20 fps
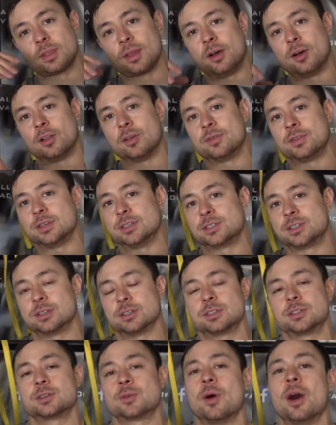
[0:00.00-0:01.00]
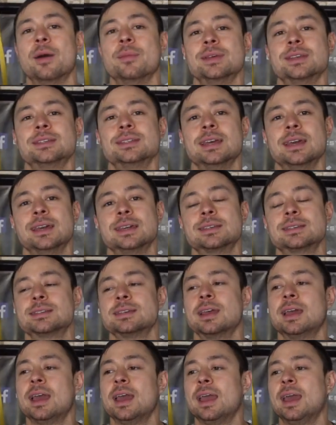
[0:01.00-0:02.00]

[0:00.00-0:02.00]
all of these squat mistakes,